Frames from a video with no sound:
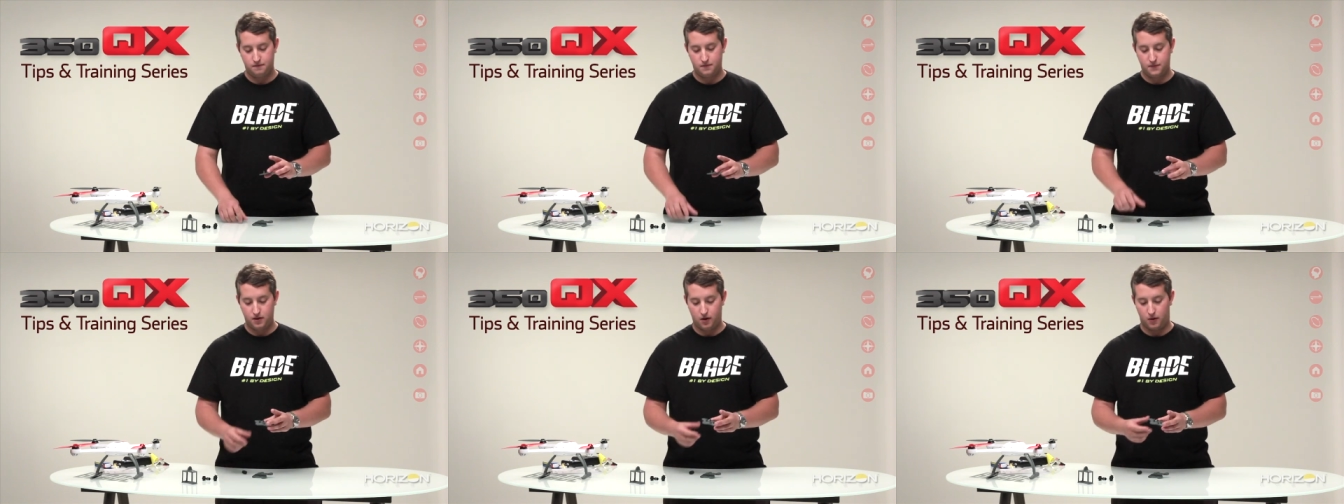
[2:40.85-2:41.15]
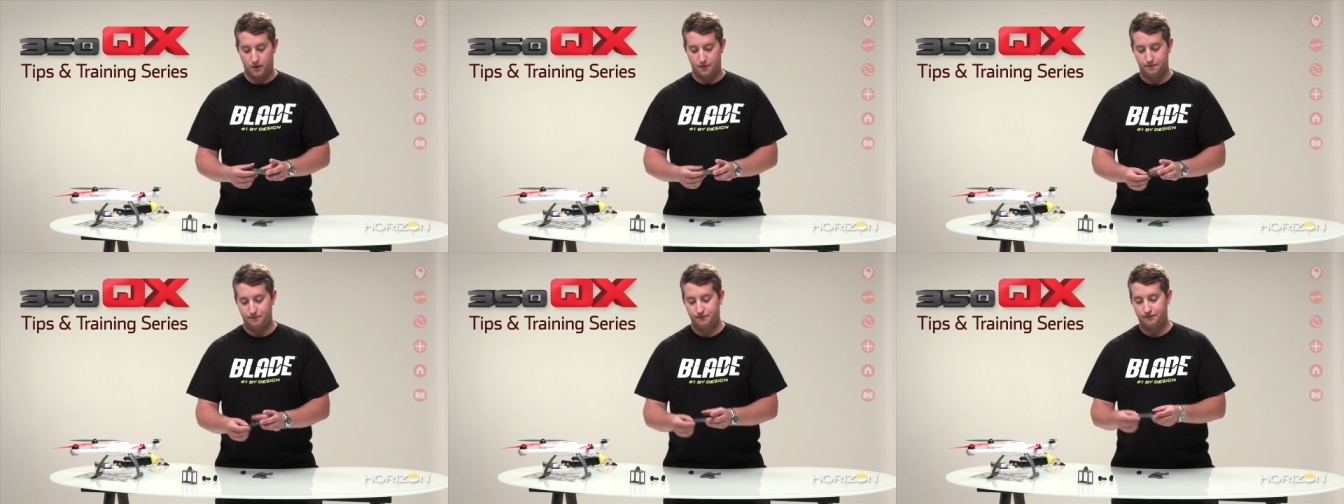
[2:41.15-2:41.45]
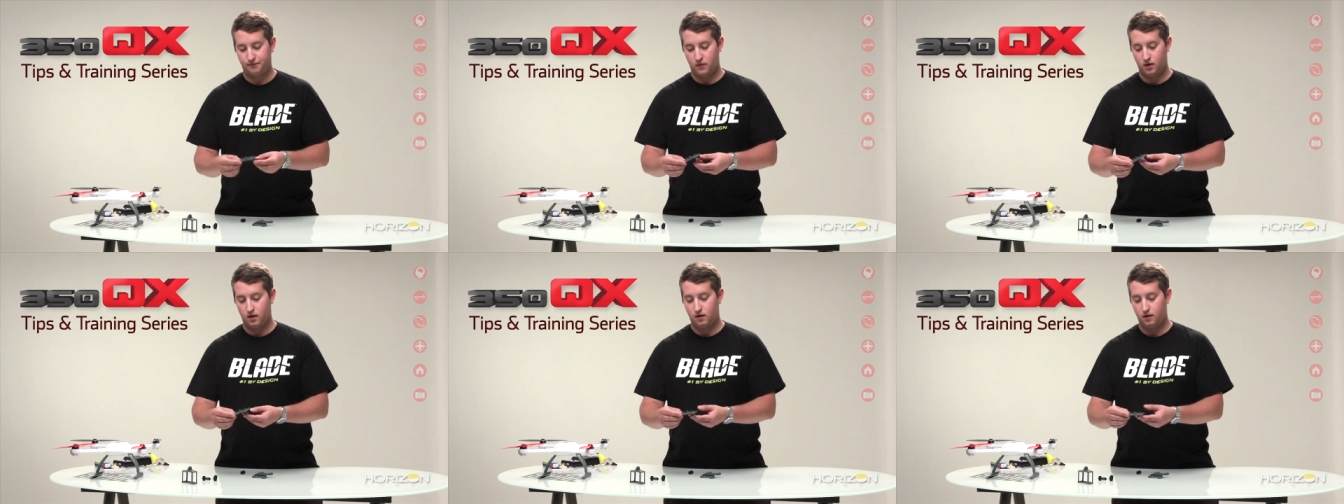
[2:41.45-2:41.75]
So,
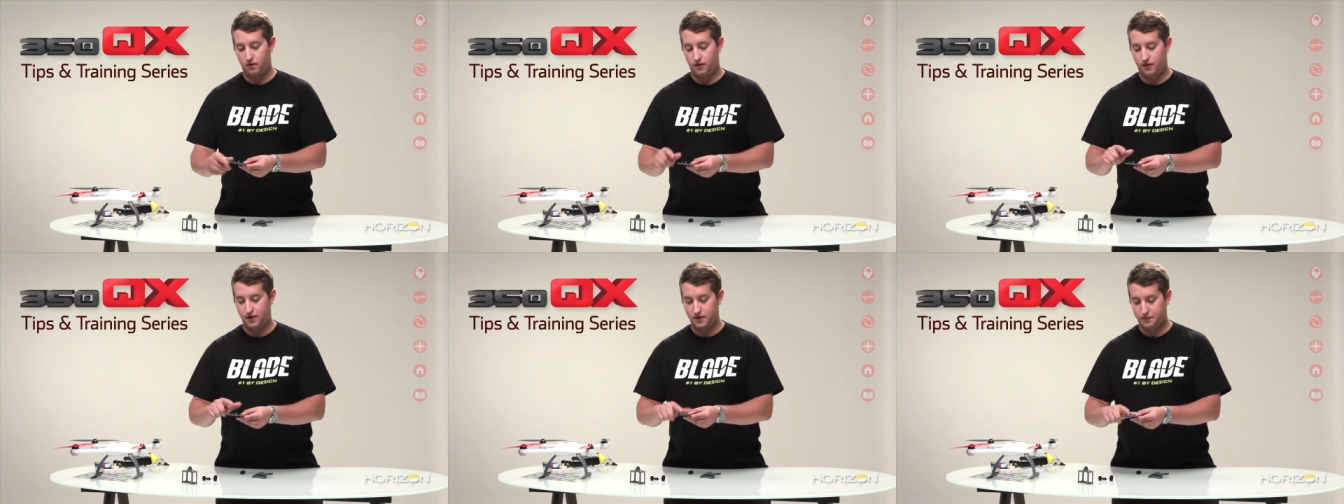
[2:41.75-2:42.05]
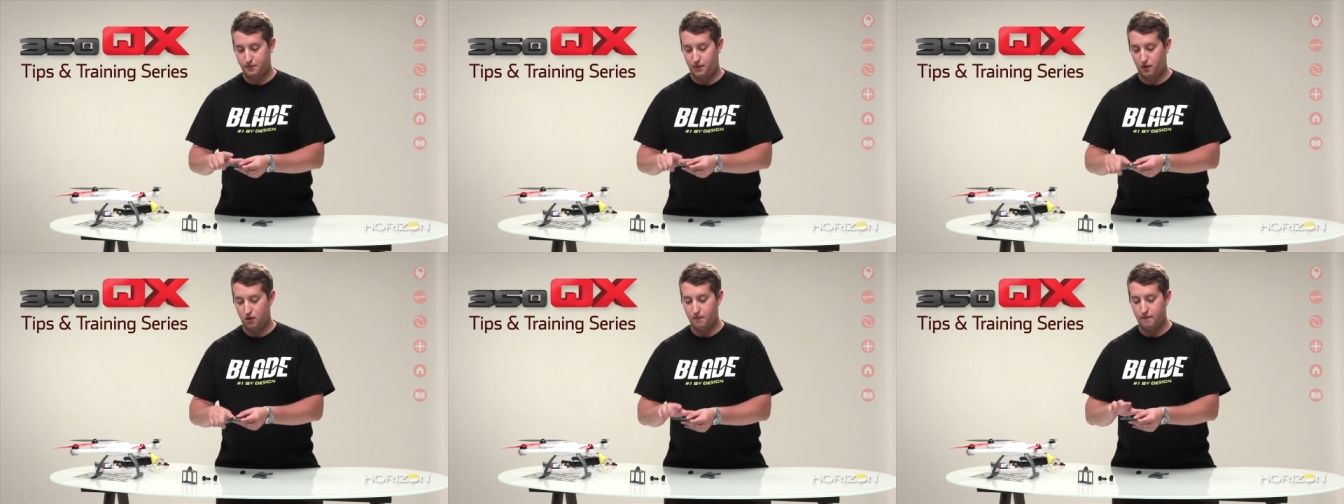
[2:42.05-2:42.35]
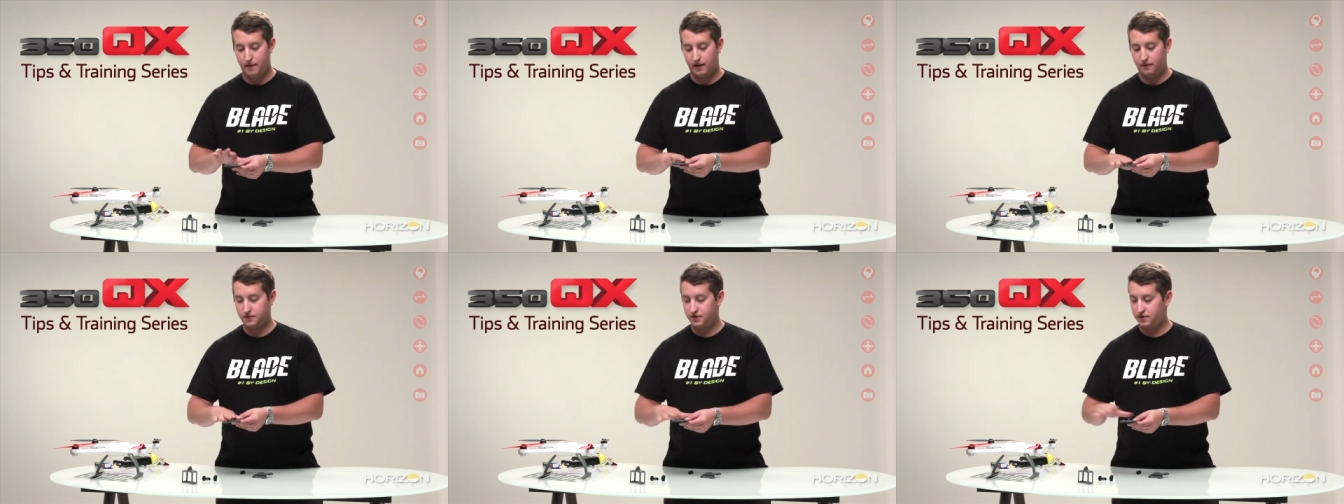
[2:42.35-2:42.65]
this
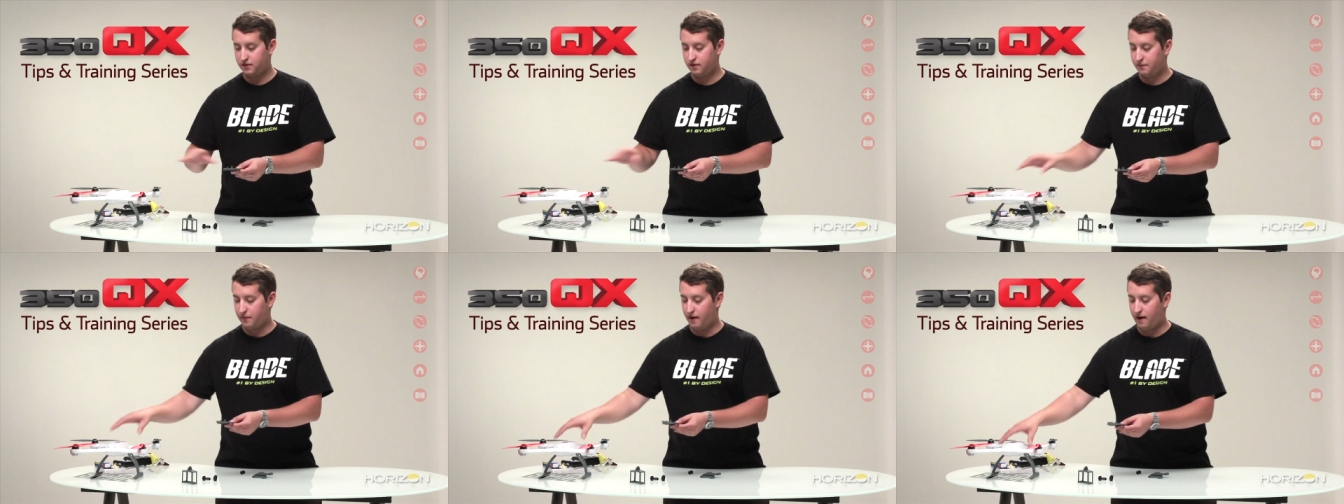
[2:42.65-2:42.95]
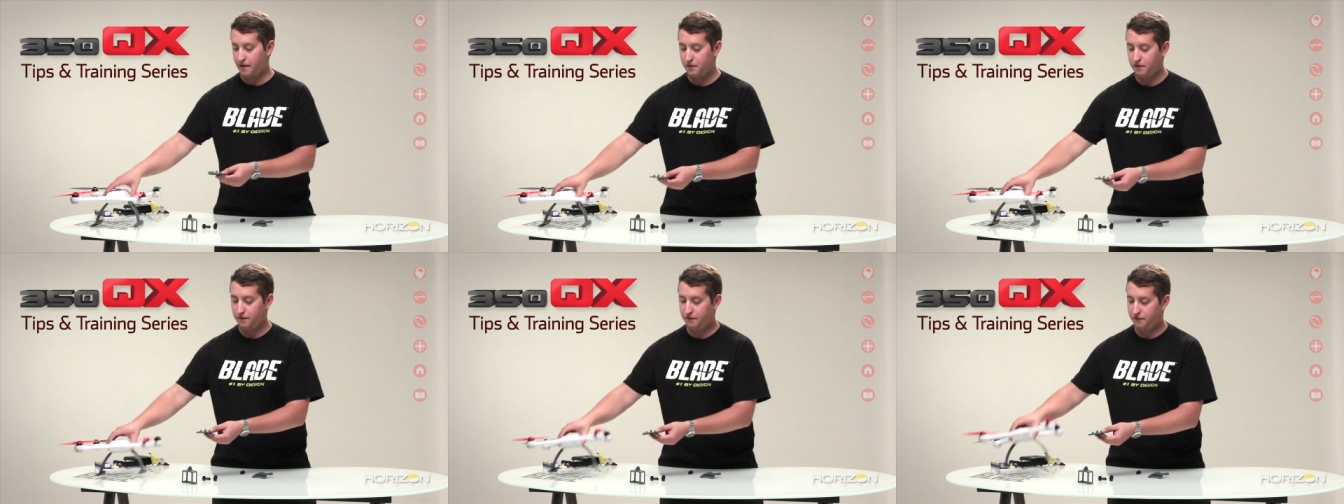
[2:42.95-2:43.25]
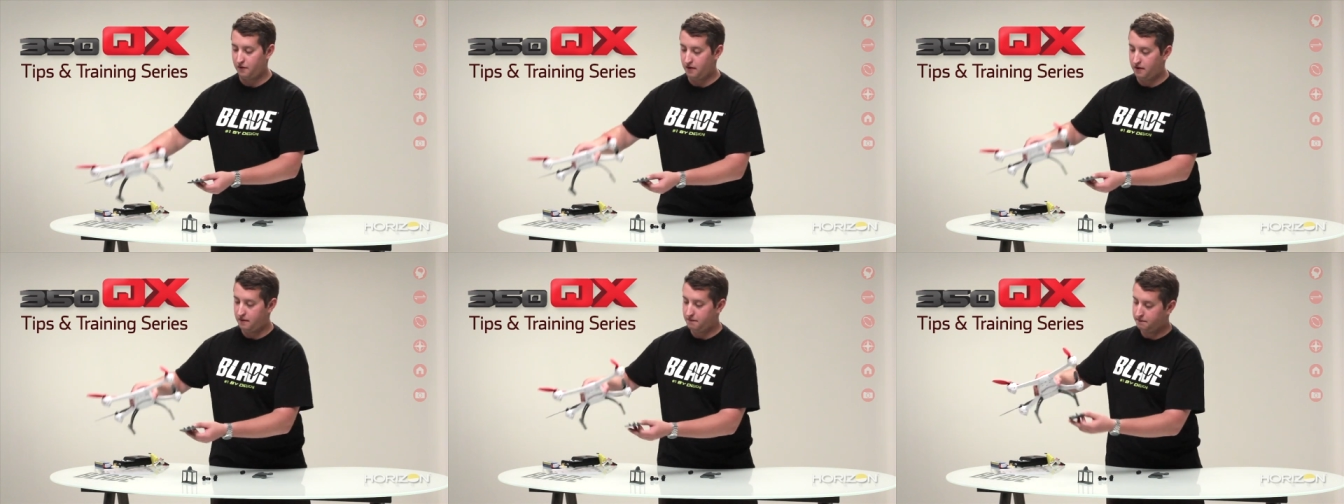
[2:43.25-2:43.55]
part mounts to the bottom of the
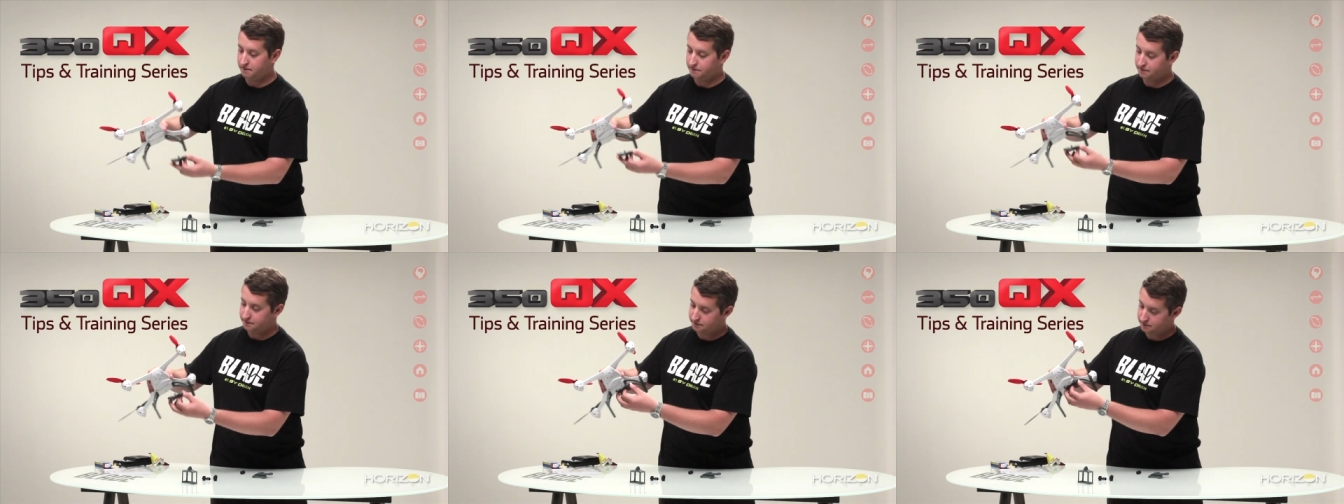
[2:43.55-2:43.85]
frame,